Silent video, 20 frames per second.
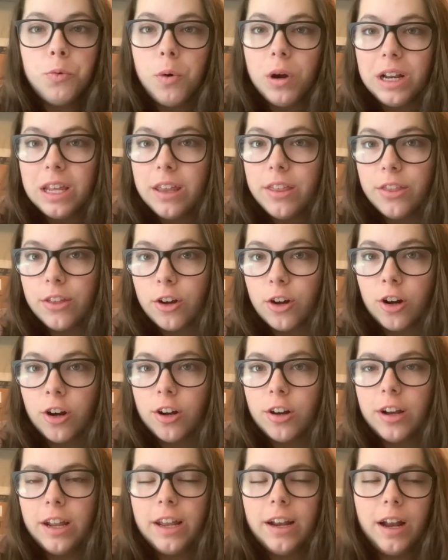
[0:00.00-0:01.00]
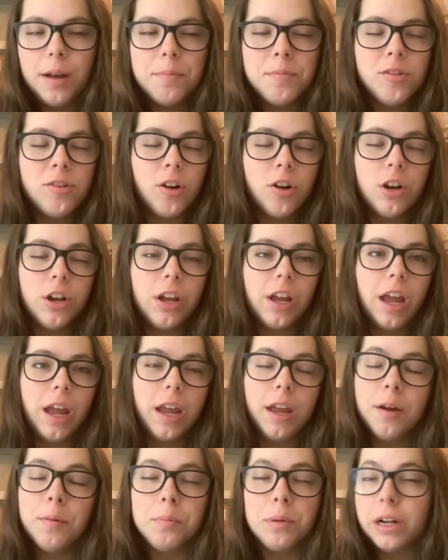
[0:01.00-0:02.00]
23rd, and I'm starting
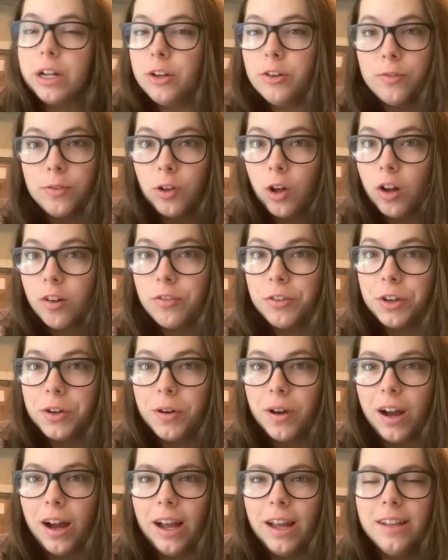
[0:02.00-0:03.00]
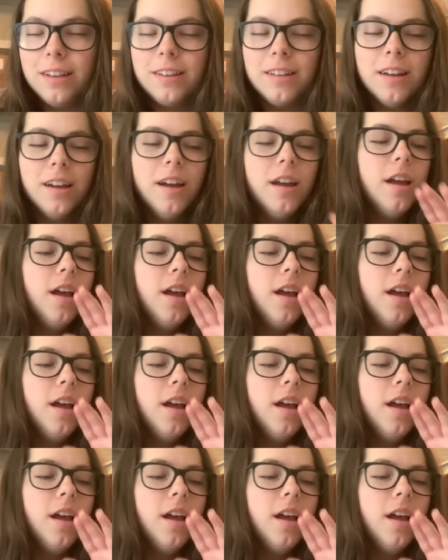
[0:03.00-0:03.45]
a brand new vlog for you guys.